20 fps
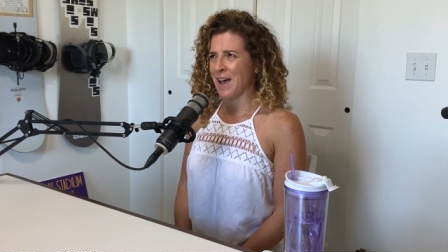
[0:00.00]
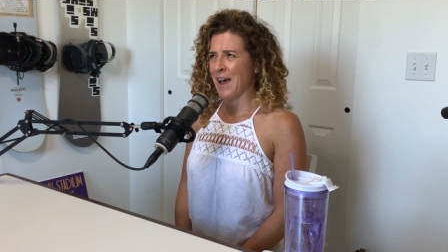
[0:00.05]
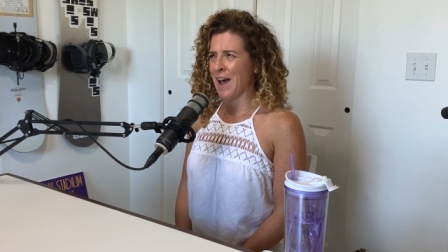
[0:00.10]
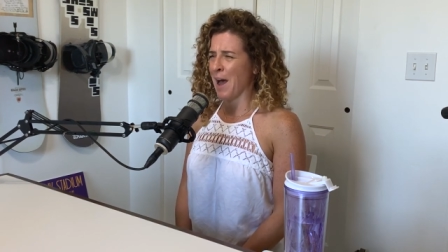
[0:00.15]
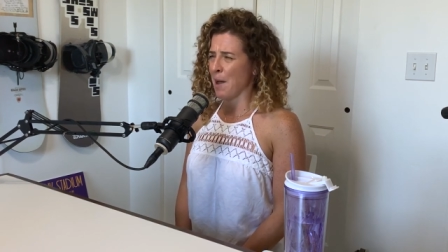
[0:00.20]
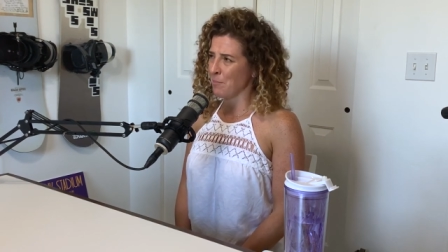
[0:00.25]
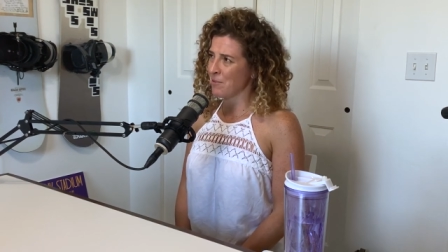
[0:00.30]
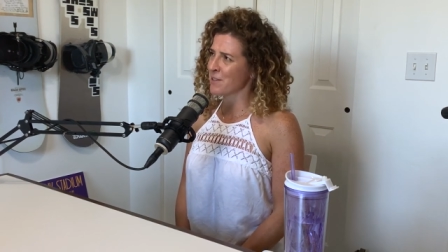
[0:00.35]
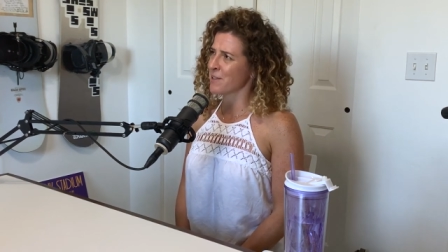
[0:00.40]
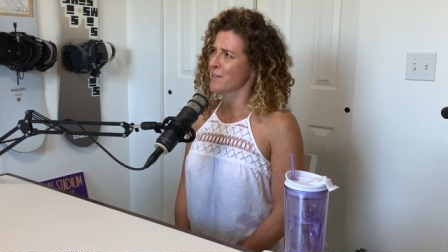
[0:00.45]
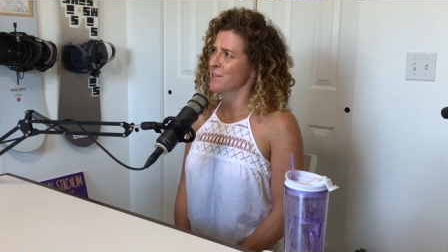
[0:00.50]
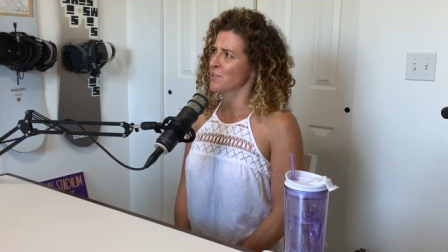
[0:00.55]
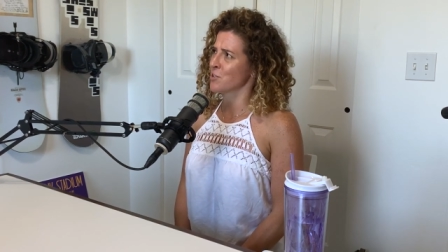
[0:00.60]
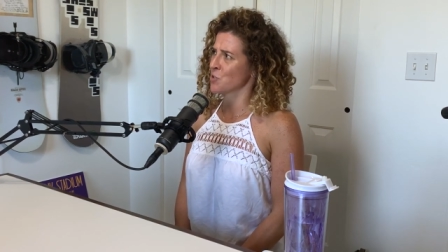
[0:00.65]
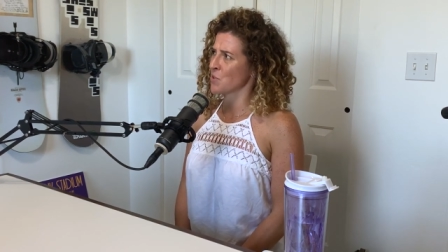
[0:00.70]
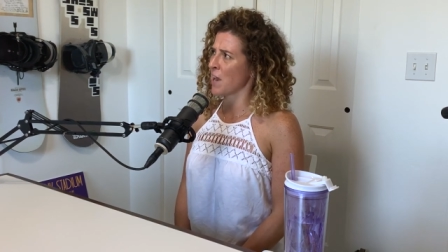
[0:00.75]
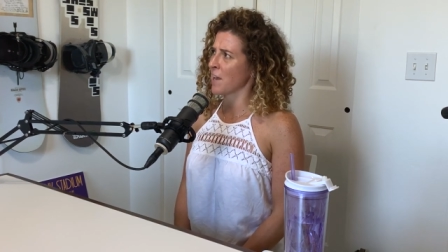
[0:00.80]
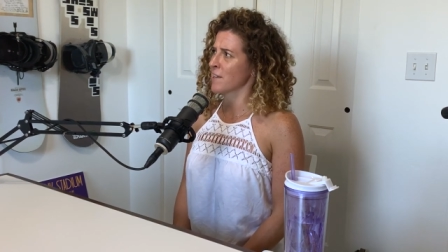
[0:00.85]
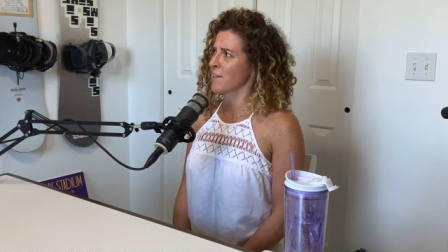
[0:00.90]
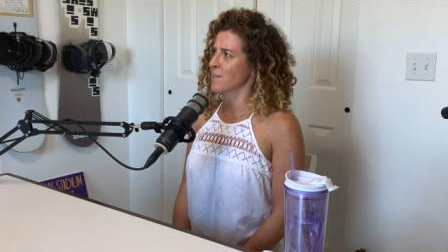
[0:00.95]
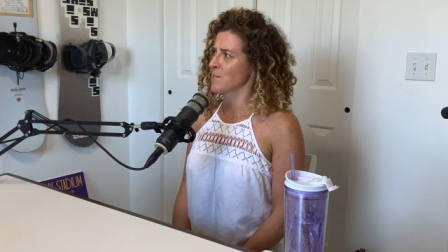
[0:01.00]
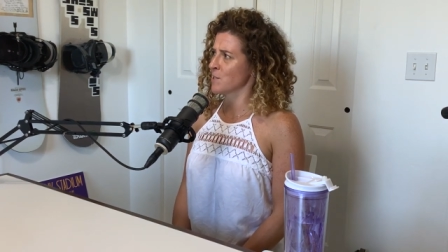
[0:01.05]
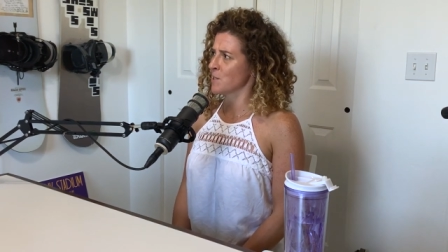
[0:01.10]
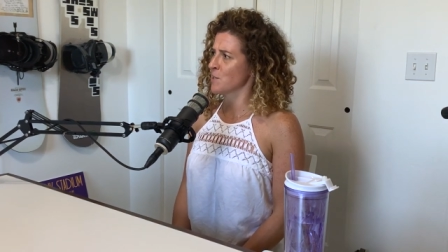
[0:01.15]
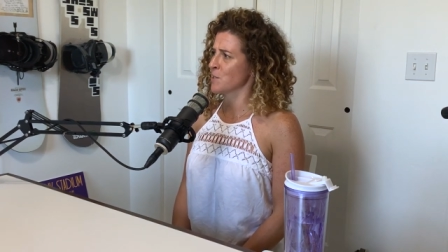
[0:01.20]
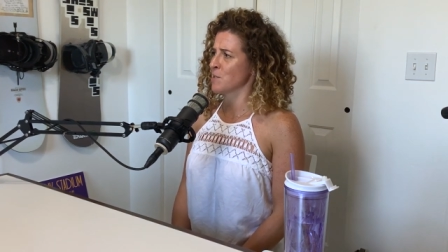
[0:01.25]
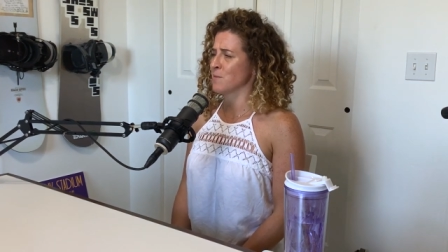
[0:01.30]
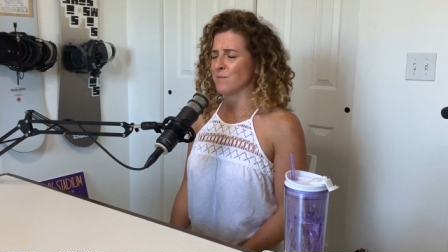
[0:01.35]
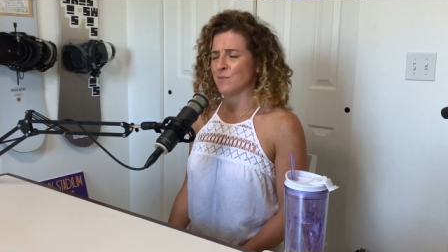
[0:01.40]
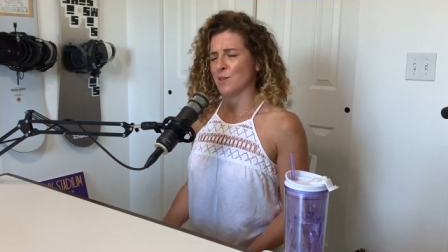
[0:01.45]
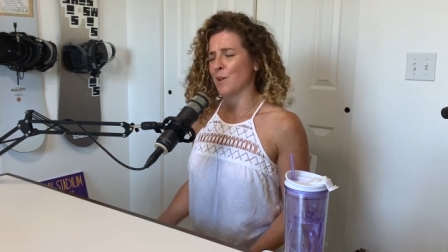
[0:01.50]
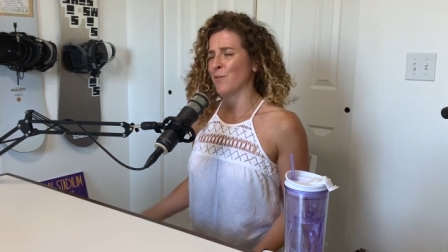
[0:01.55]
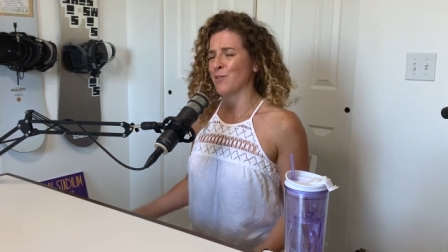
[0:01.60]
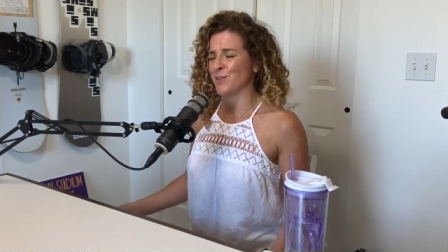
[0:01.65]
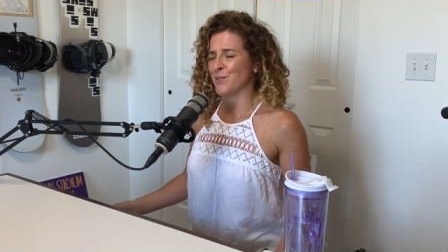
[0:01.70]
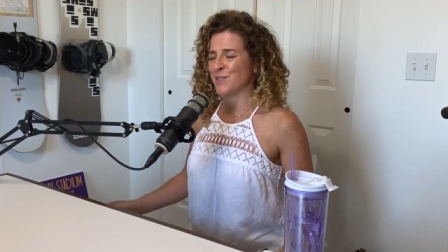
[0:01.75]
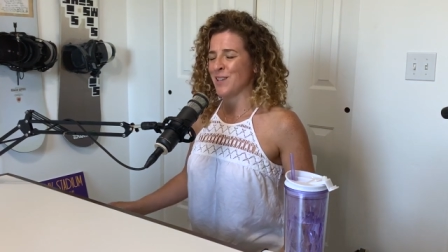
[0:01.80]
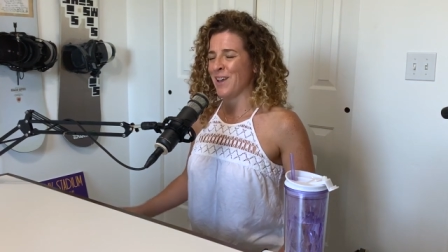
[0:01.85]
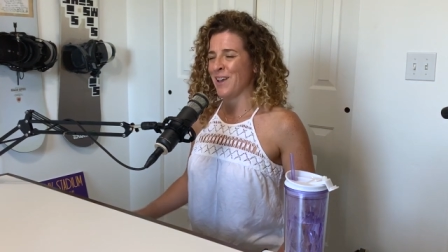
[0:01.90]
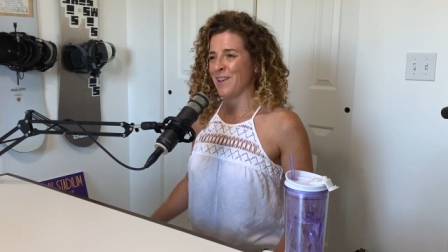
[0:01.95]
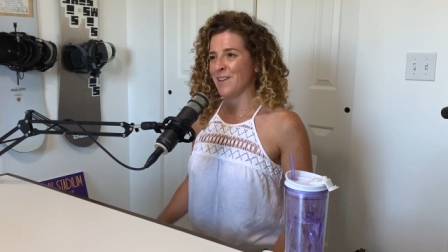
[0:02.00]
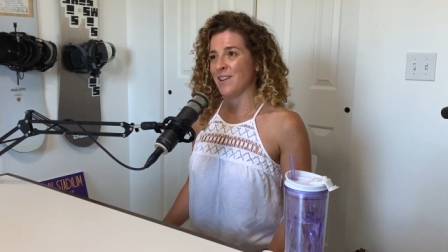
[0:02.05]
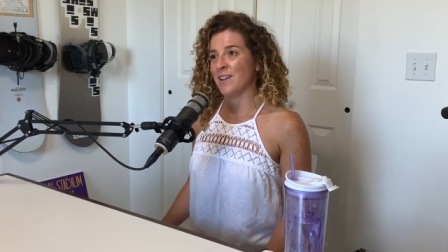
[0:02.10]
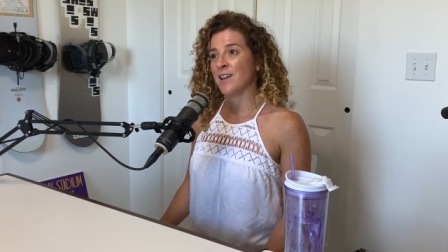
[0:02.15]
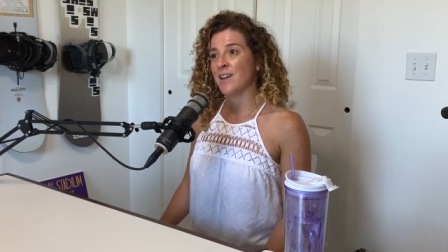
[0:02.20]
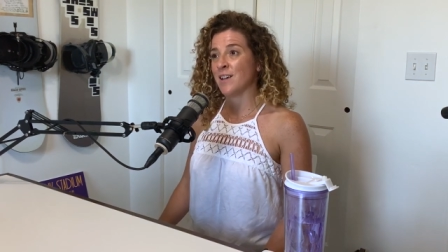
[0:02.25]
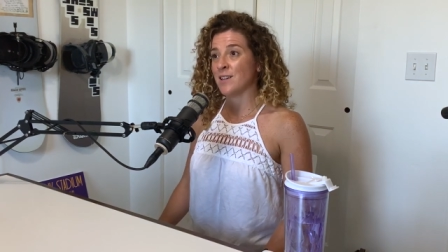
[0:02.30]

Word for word: applicant tracking systems, however you say it, yeah.